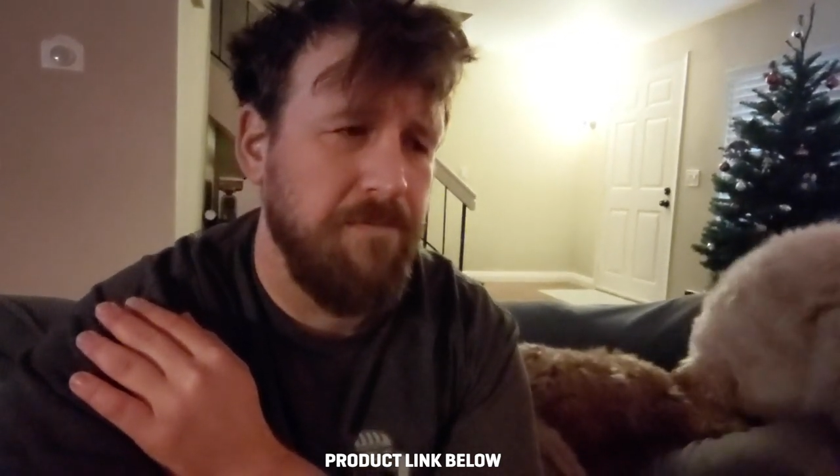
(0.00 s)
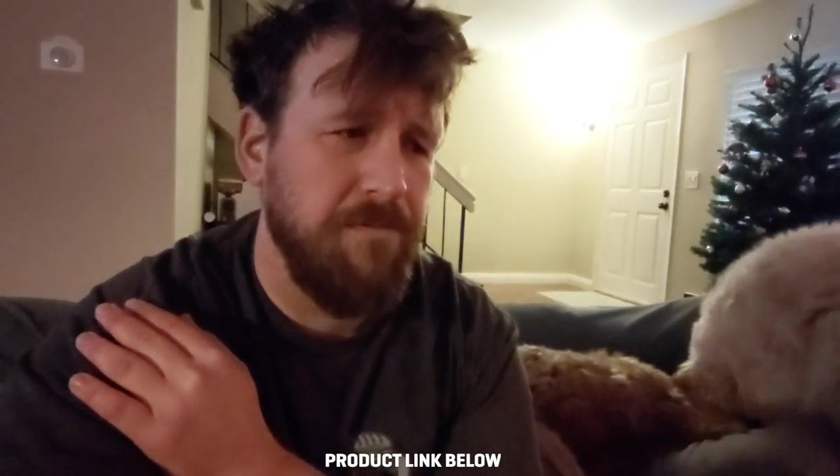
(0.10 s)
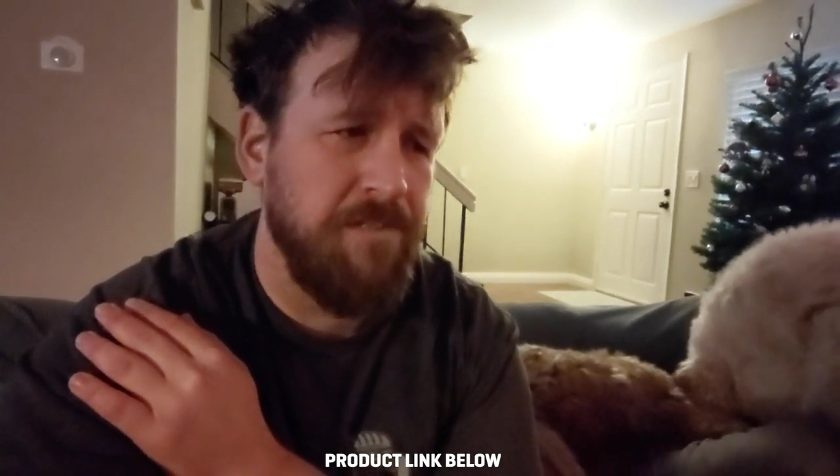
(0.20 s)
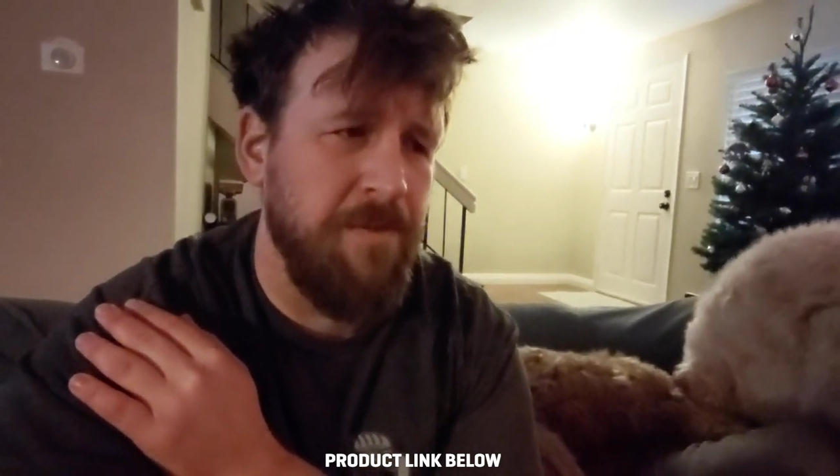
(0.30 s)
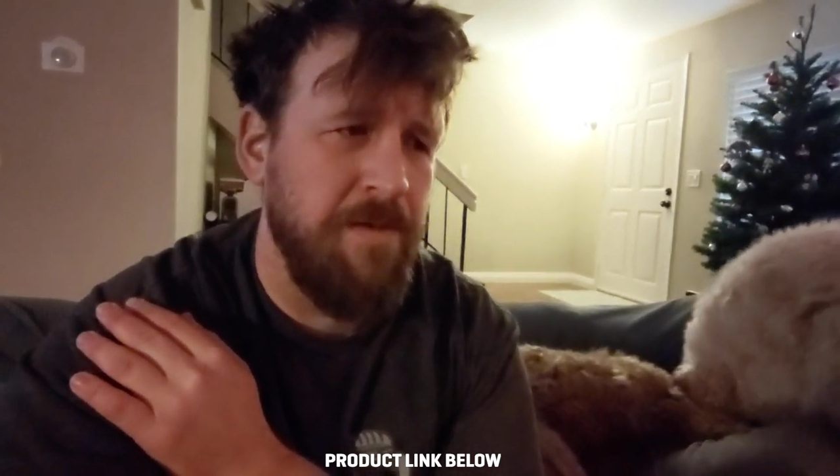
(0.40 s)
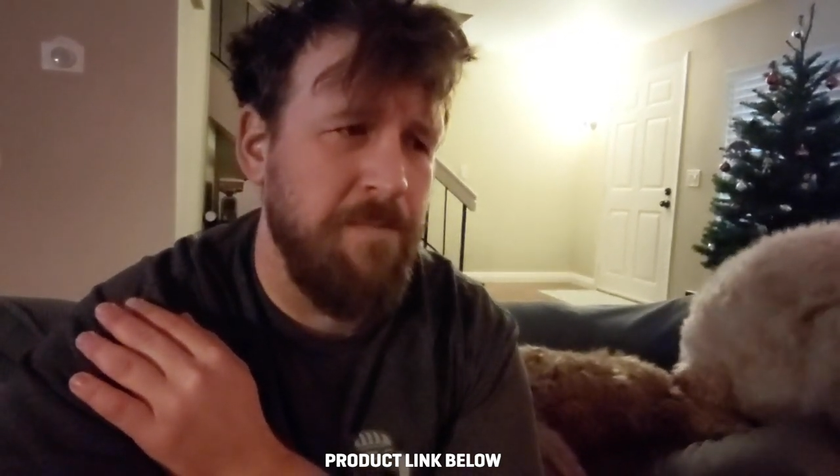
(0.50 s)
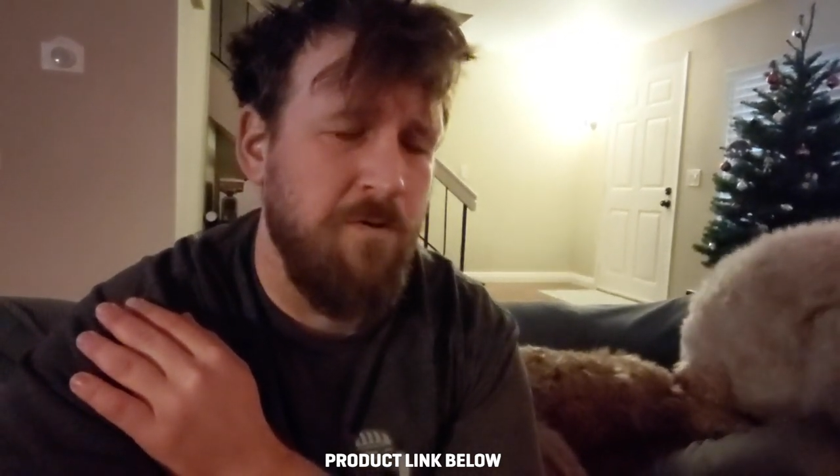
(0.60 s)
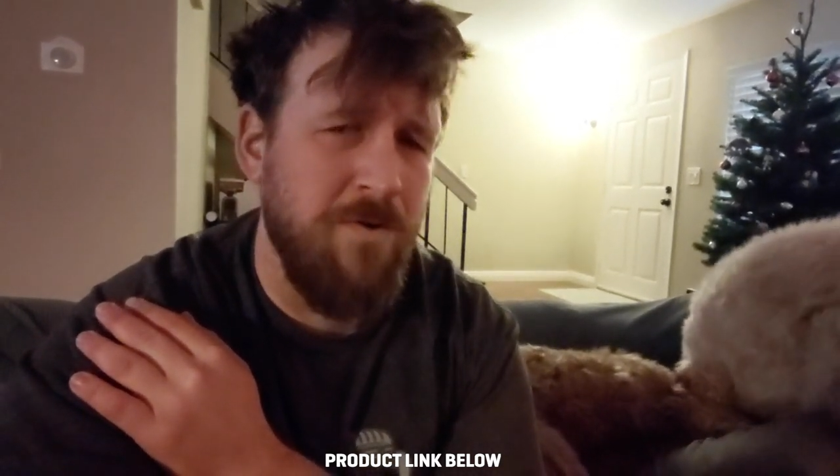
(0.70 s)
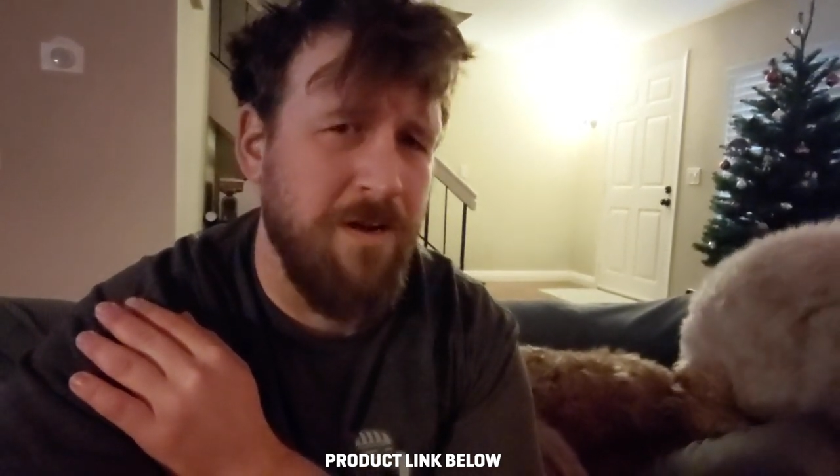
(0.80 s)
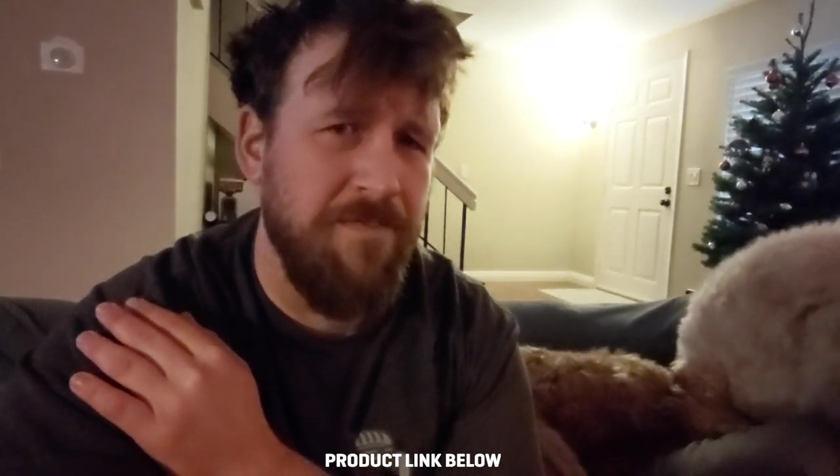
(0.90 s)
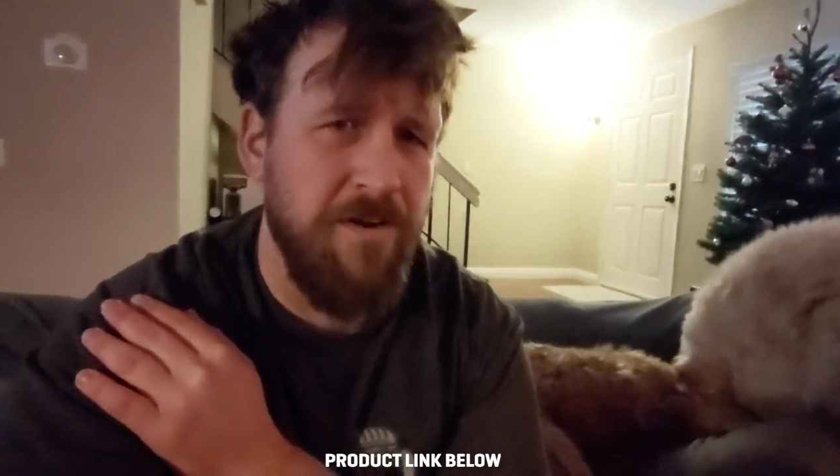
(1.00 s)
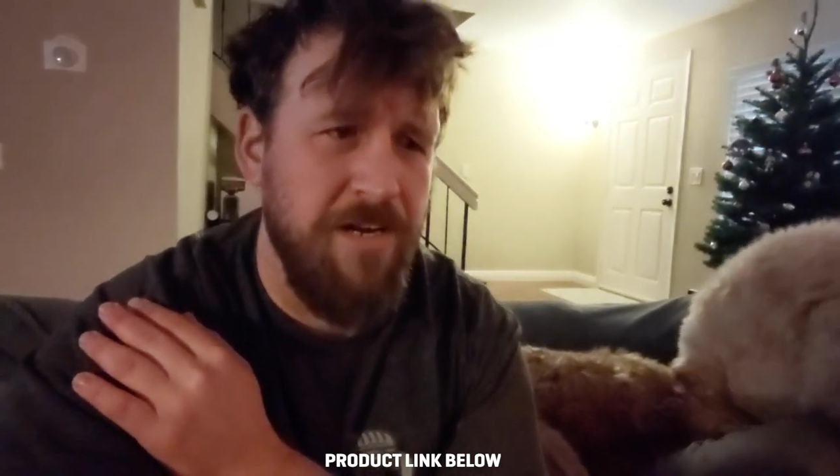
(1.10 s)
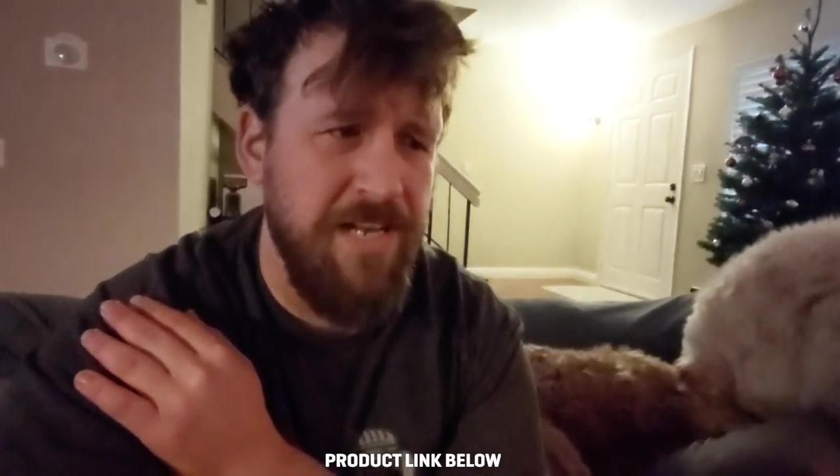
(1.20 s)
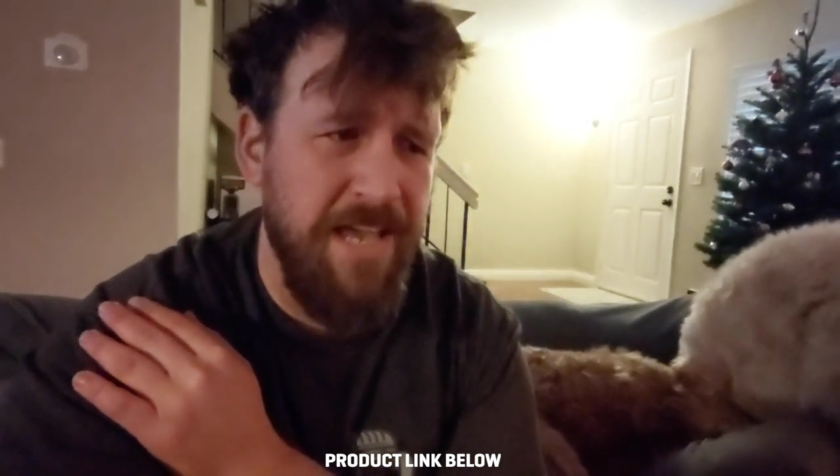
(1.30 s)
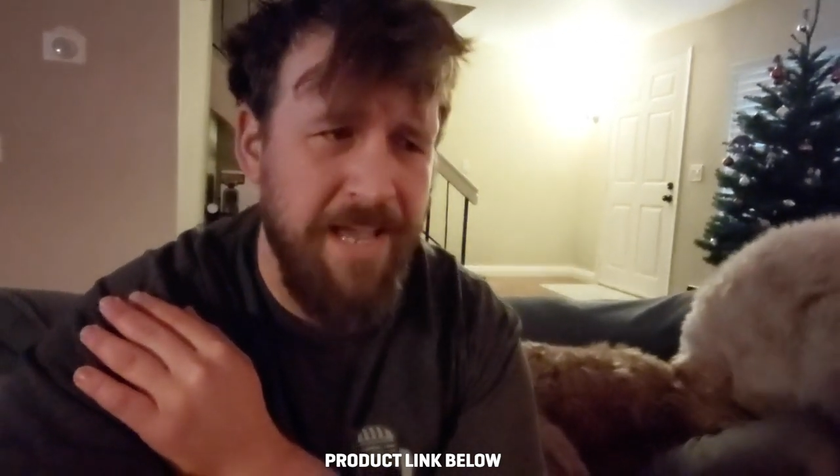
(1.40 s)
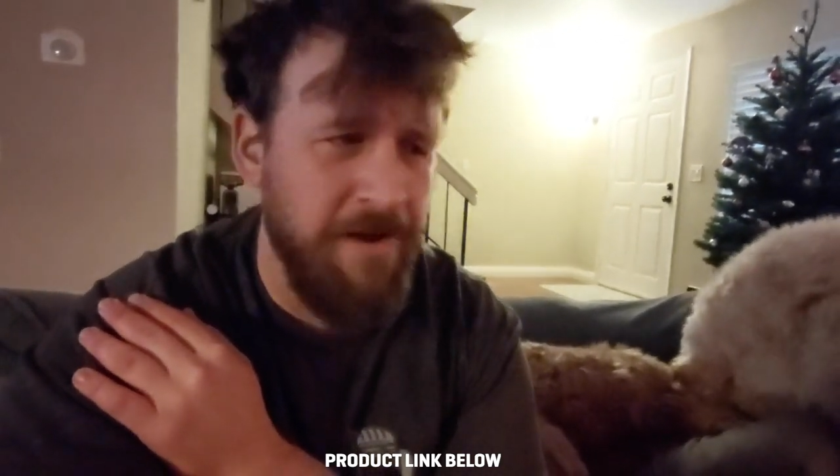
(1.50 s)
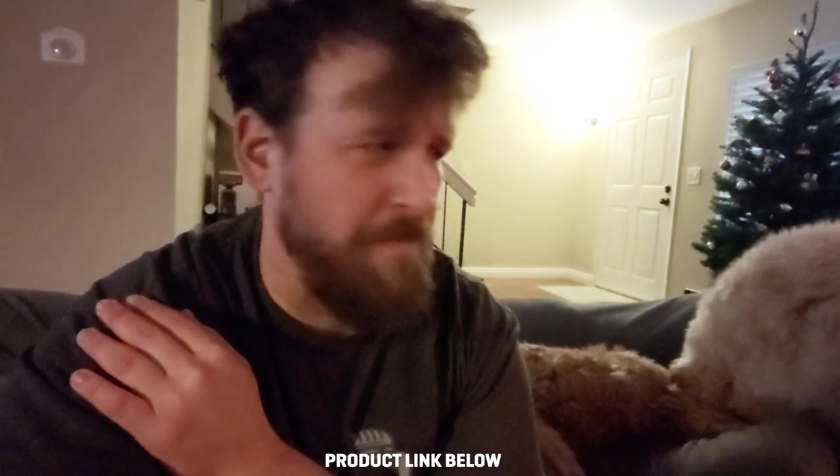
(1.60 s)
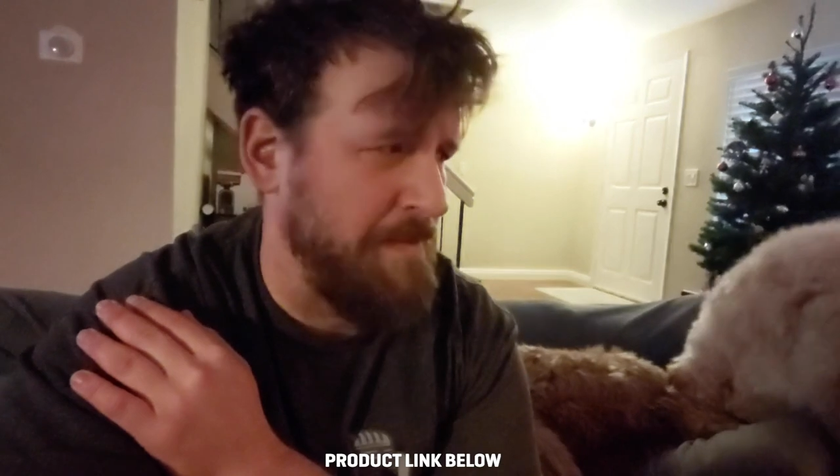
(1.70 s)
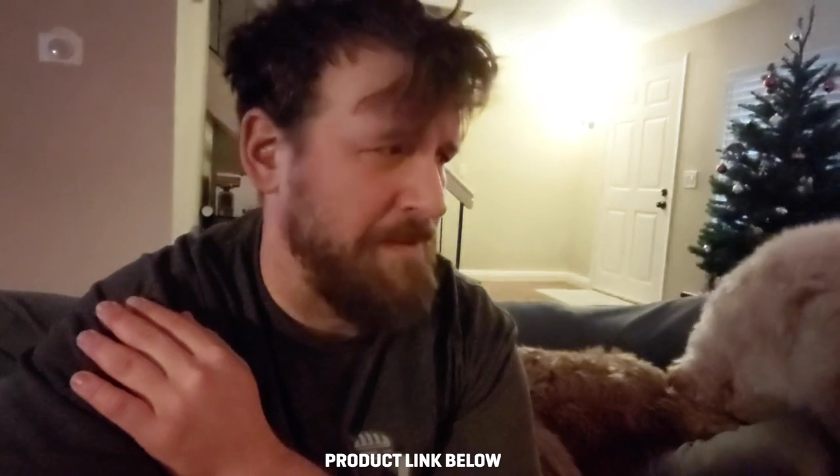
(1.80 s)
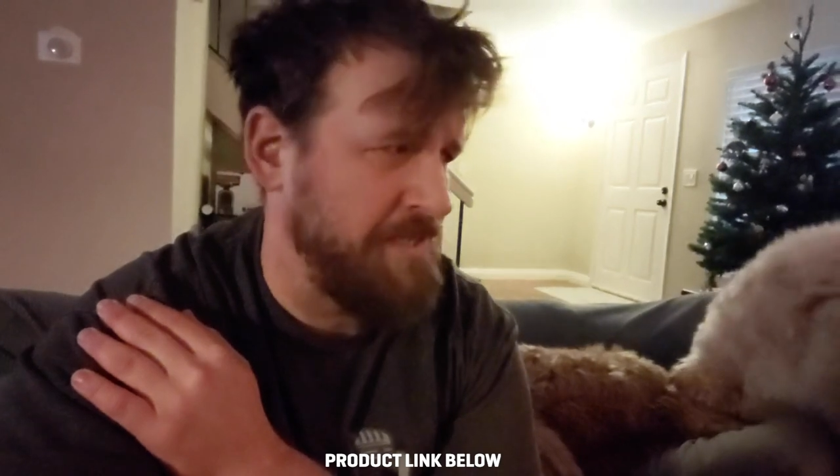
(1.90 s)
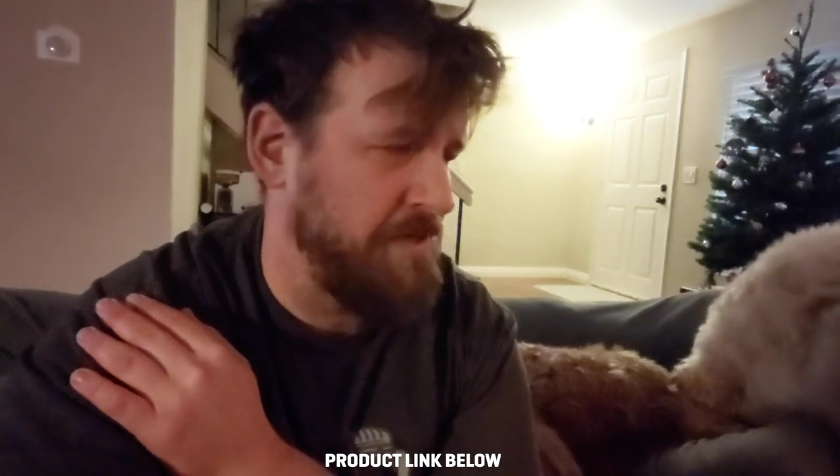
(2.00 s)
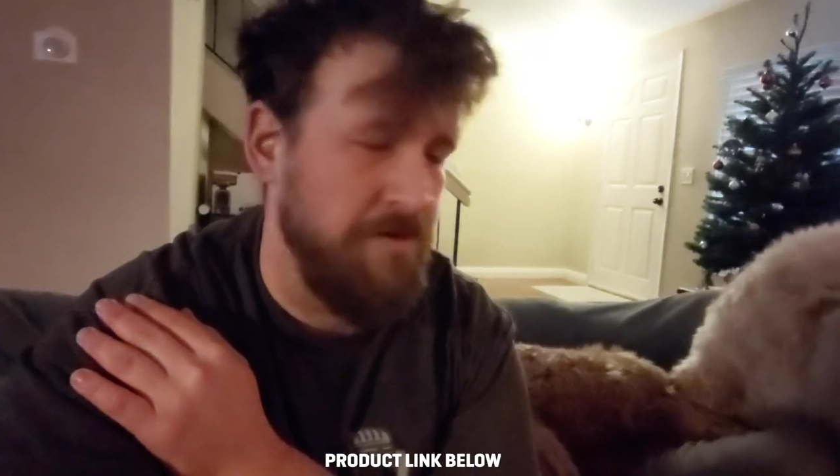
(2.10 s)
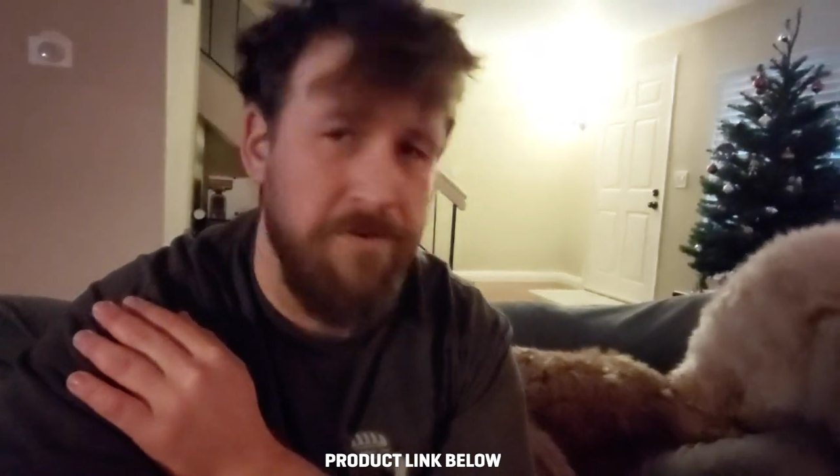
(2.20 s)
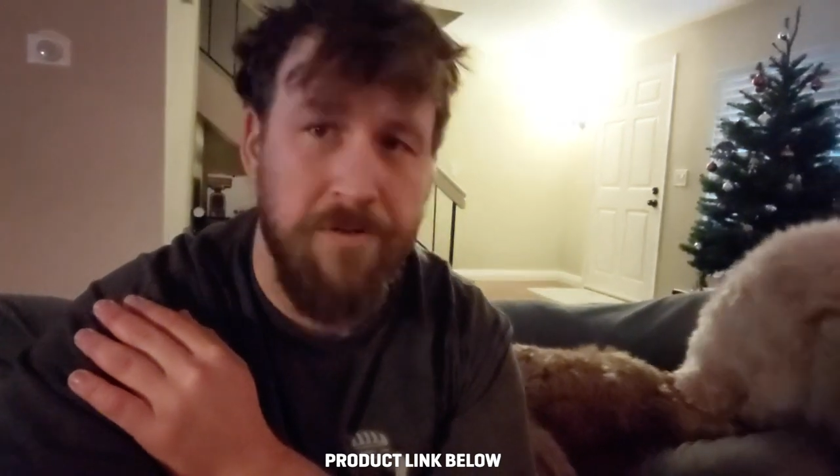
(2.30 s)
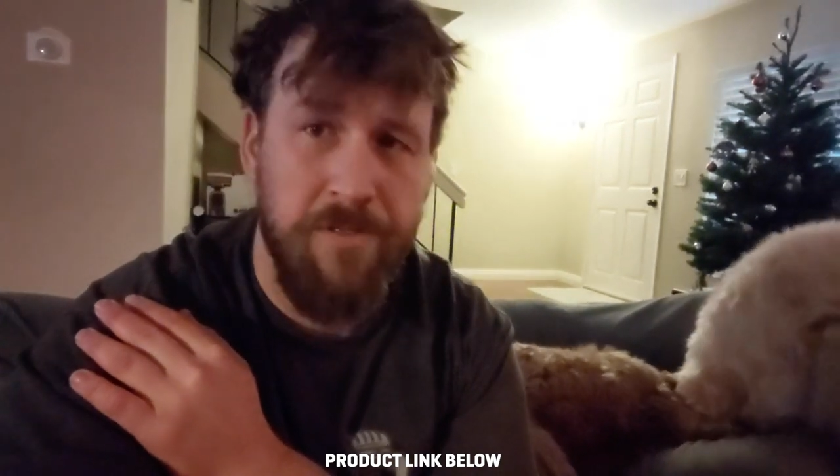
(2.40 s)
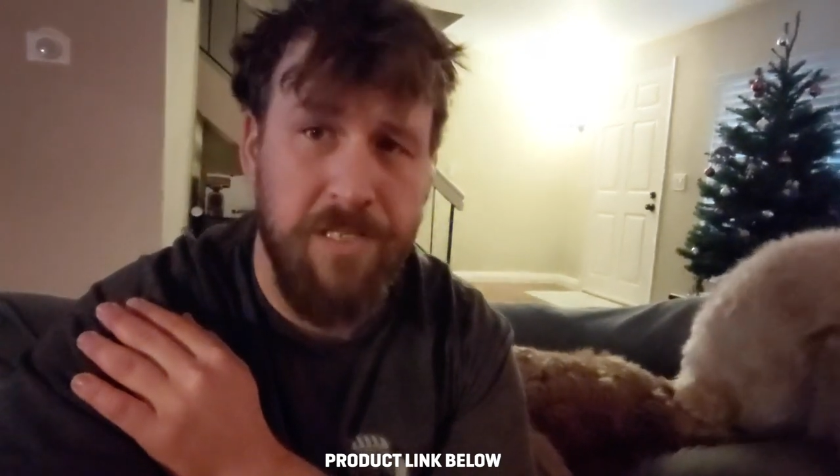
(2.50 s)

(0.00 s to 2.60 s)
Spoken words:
Some of them will work for a day or maybe two.